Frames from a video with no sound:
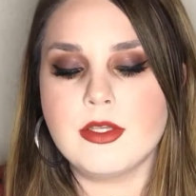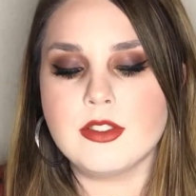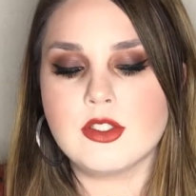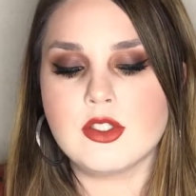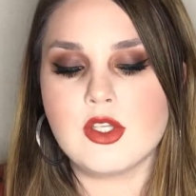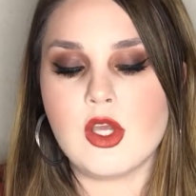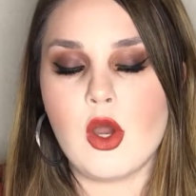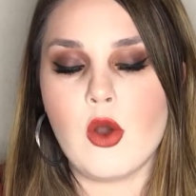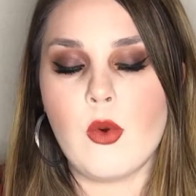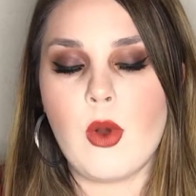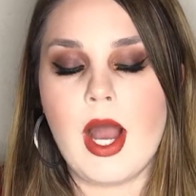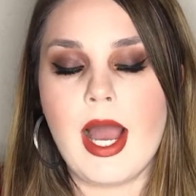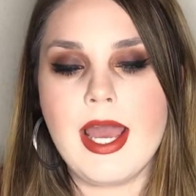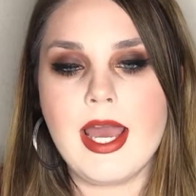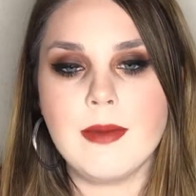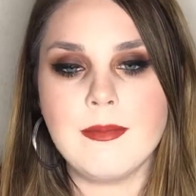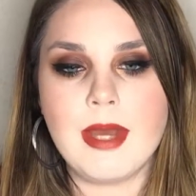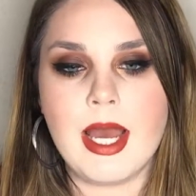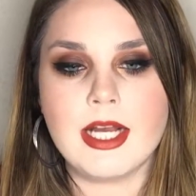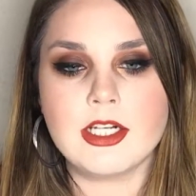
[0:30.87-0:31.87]
So
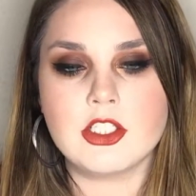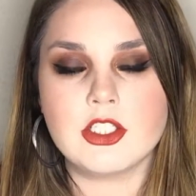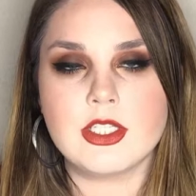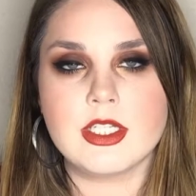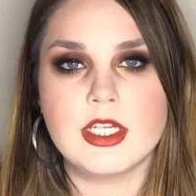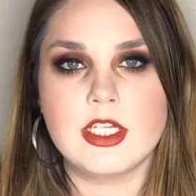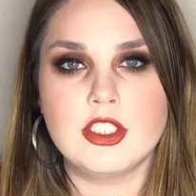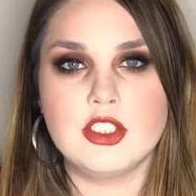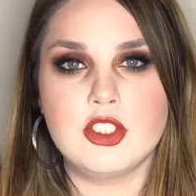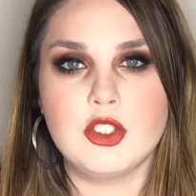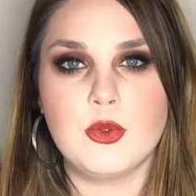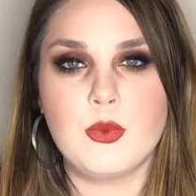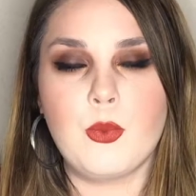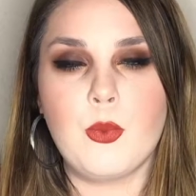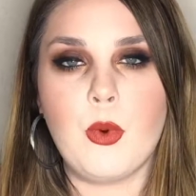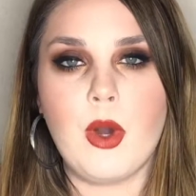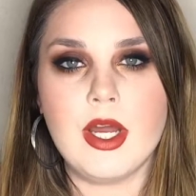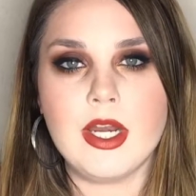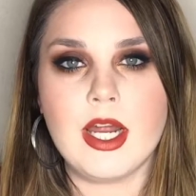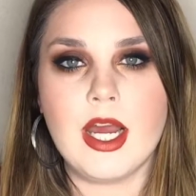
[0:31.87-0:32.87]
I am actually gonna do
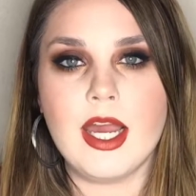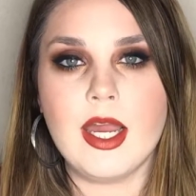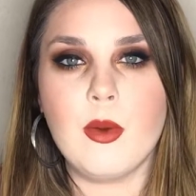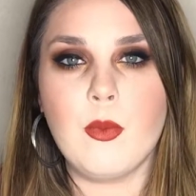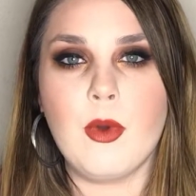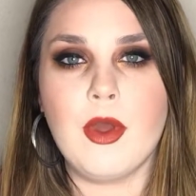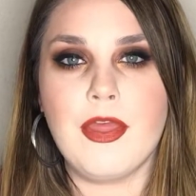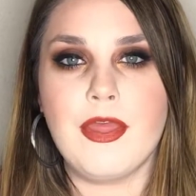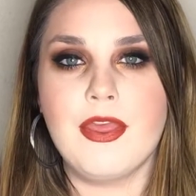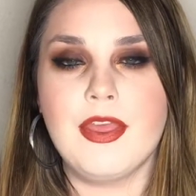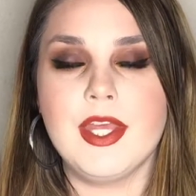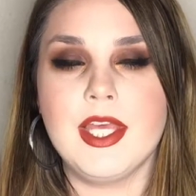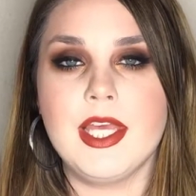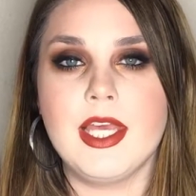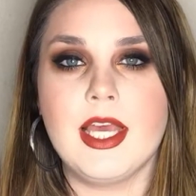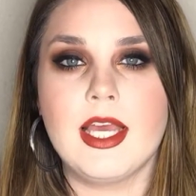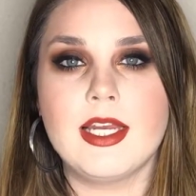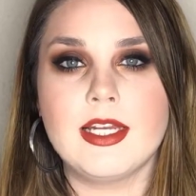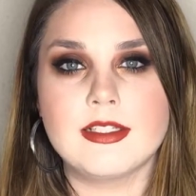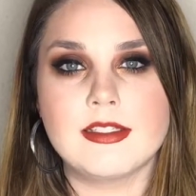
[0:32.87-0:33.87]
one eye with
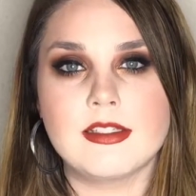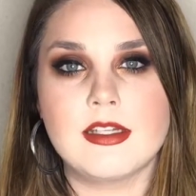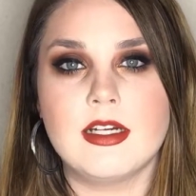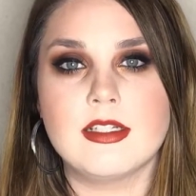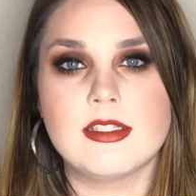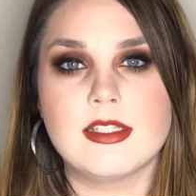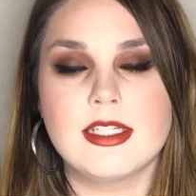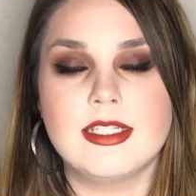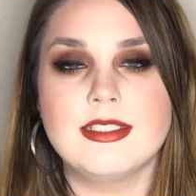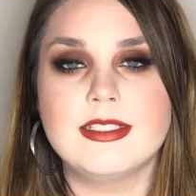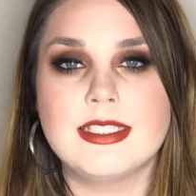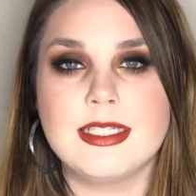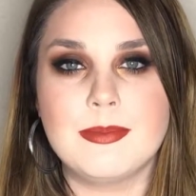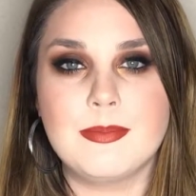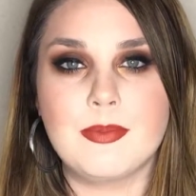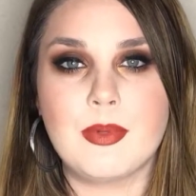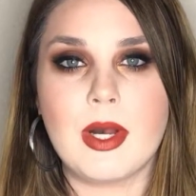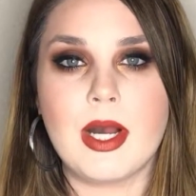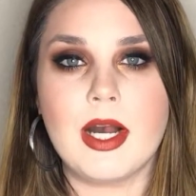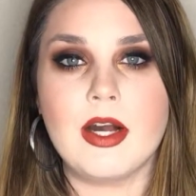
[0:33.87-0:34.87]
the Anastasia
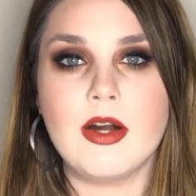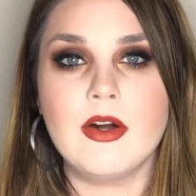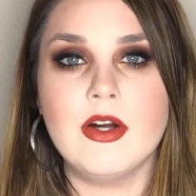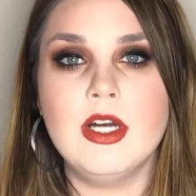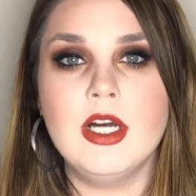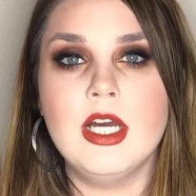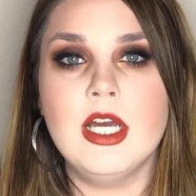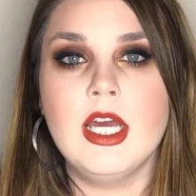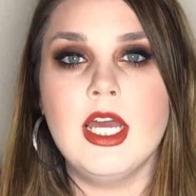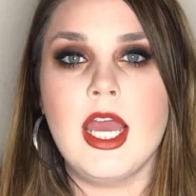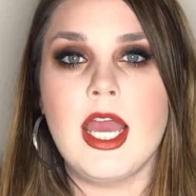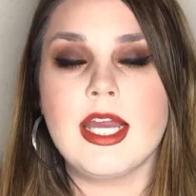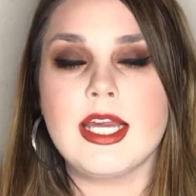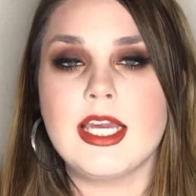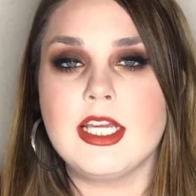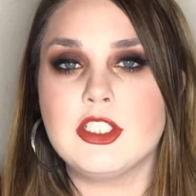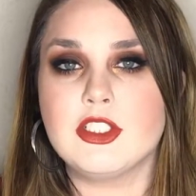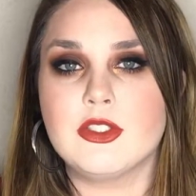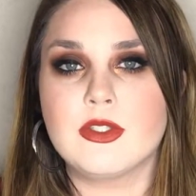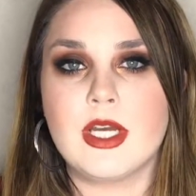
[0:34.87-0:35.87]
Dipbrow in
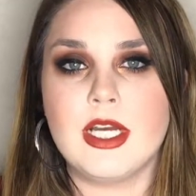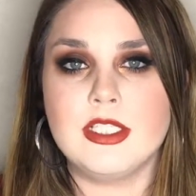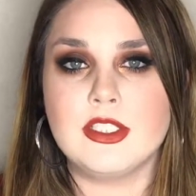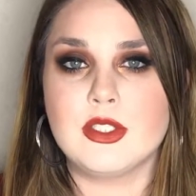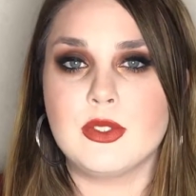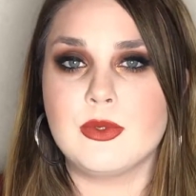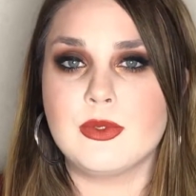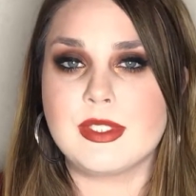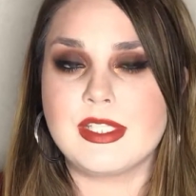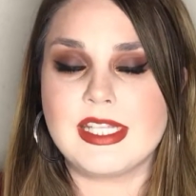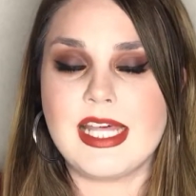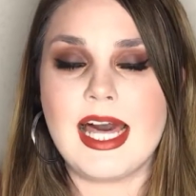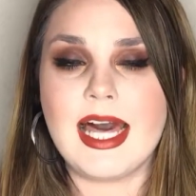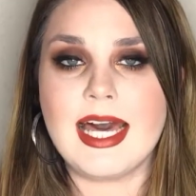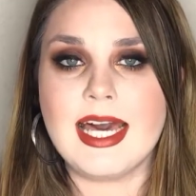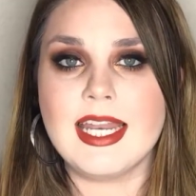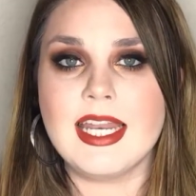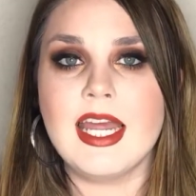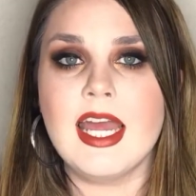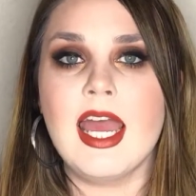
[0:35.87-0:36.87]
case you guys use
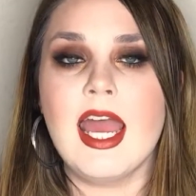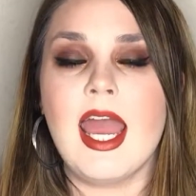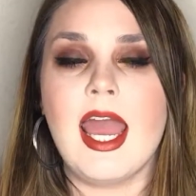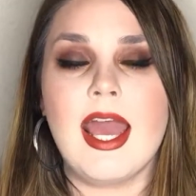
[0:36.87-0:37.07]
that.